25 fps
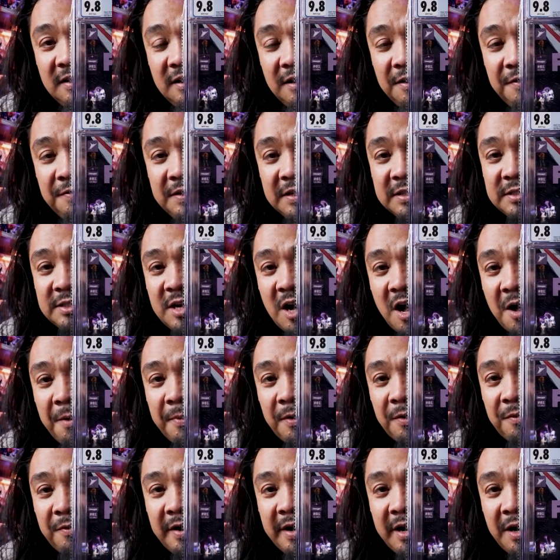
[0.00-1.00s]
of this
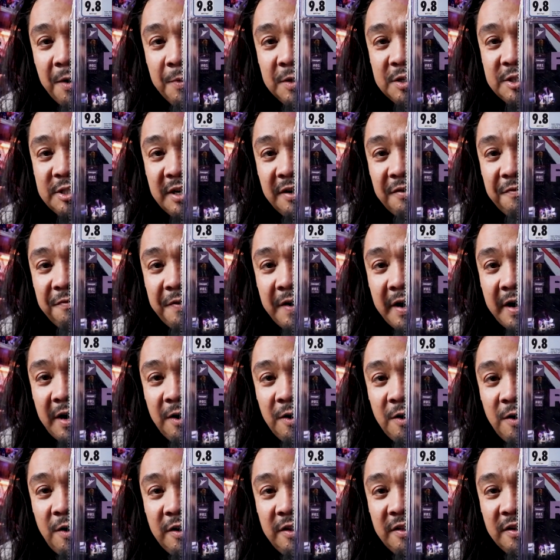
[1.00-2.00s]
comic right here with
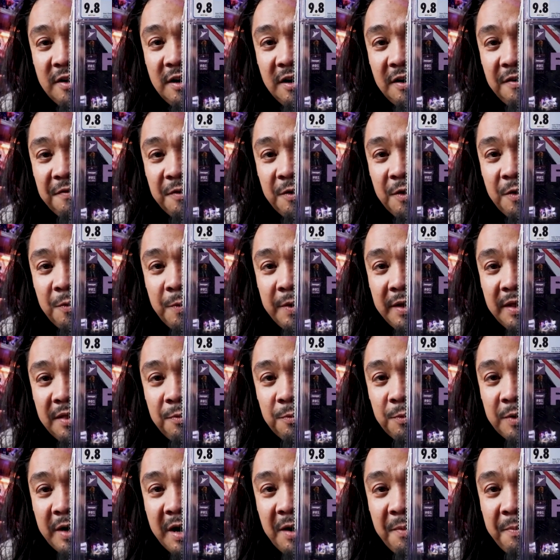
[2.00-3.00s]
Jetfire on the cover
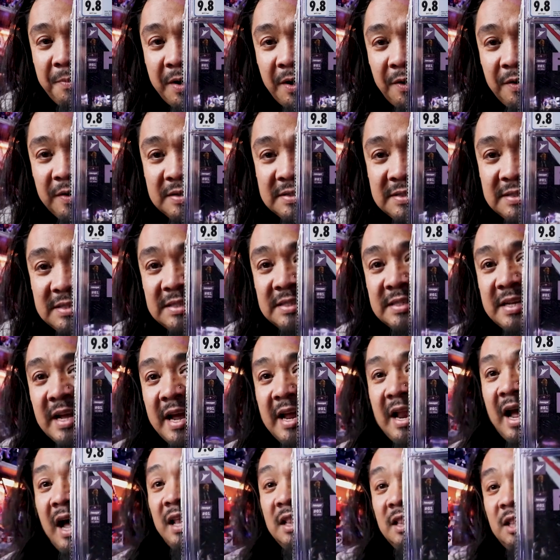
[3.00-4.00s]
with Ryan Barry's
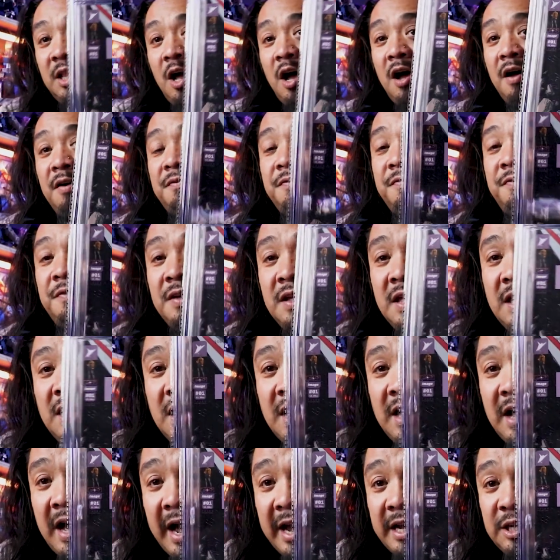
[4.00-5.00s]
design. I love,
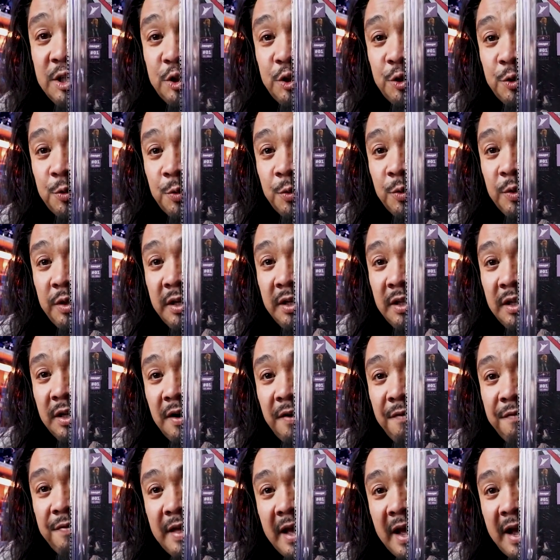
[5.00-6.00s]
I truly
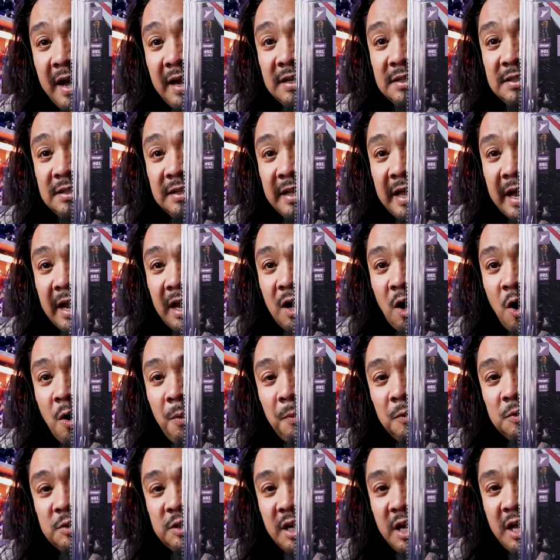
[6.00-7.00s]
love that like
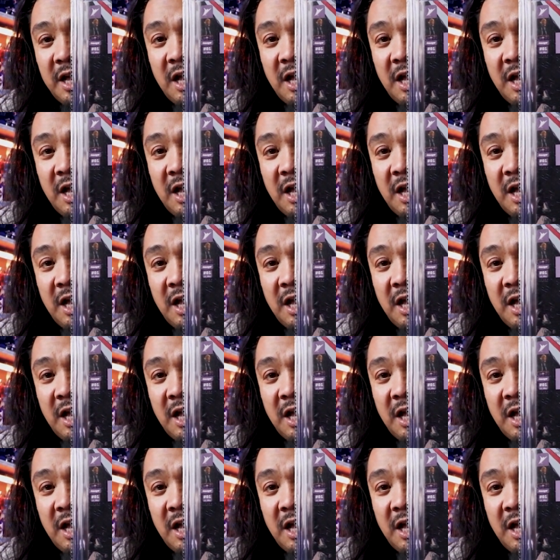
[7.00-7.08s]
almost